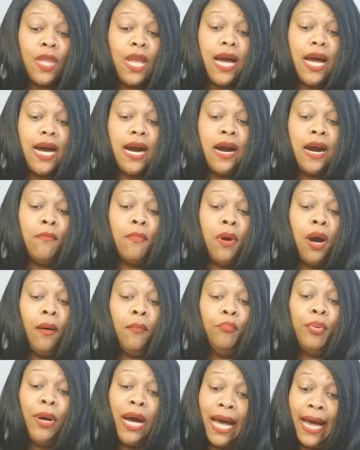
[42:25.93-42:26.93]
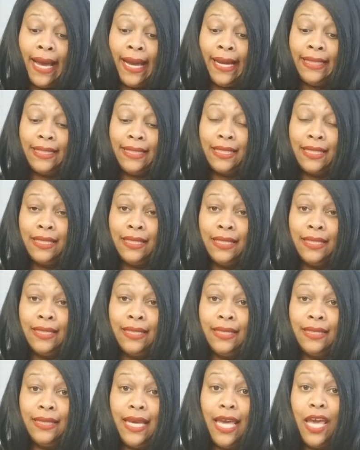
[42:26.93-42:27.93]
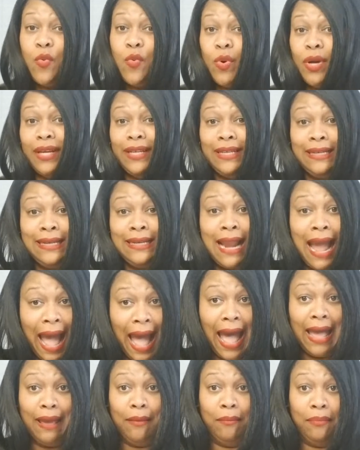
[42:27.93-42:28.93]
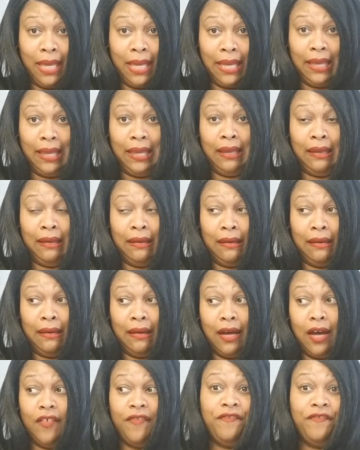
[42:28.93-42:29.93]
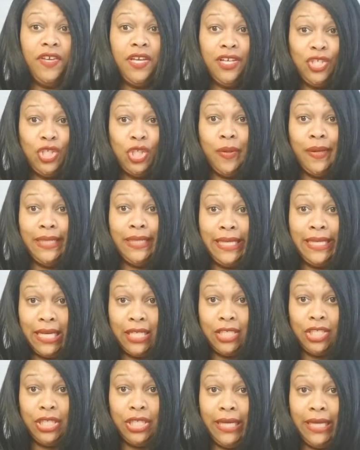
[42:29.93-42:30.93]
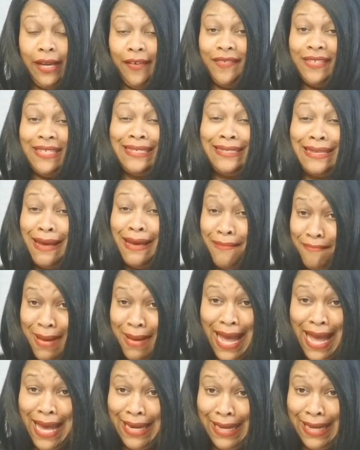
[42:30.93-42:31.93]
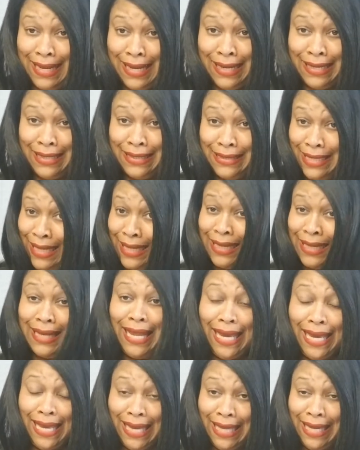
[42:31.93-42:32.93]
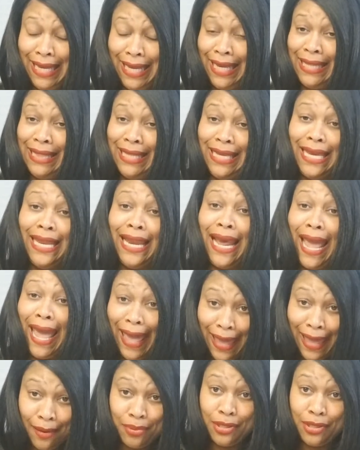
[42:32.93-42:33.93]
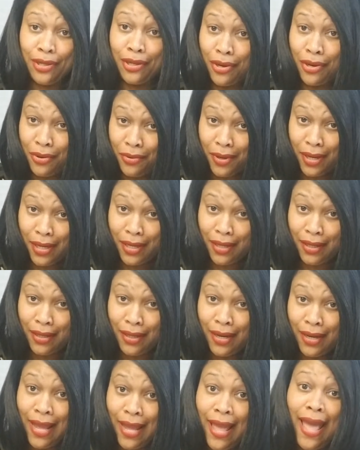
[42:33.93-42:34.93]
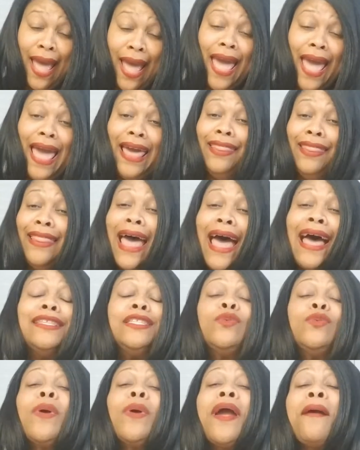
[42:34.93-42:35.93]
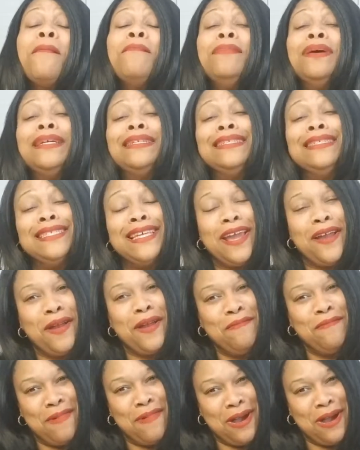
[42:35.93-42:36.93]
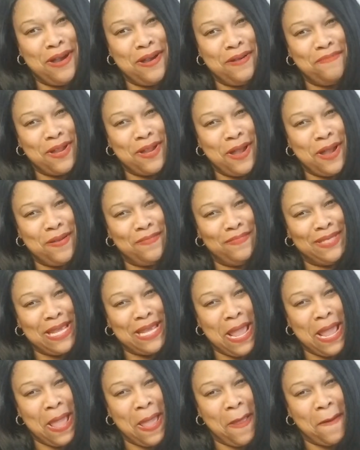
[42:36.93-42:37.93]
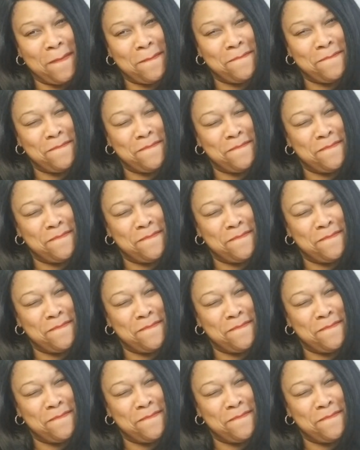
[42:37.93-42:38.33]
Um, but it would not be a feed your addiction if somebody didn't land in the enabler corner. And that's where military mom comes in.